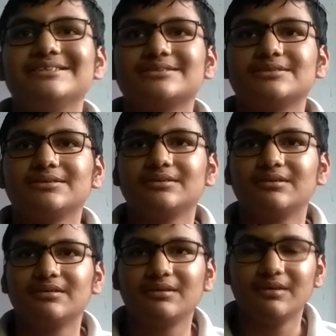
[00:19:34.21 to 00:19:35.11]
Yes,
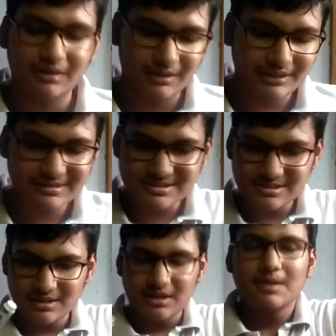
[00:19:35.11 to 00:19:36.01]
many
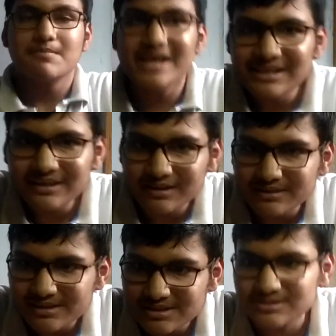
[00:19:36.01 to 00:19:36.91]
countries
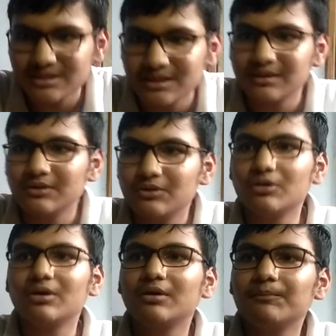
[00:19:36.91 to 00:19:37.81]
make
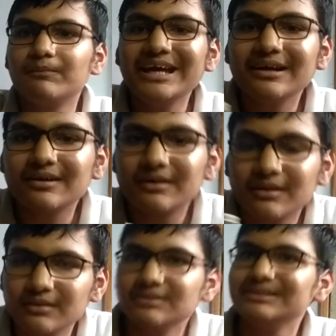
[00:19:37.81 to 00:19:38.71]
themselves
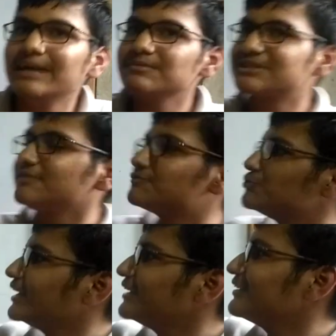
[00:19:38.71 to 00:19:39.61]
together and
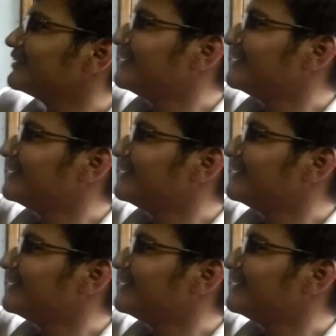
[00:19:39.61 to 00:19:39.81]
fought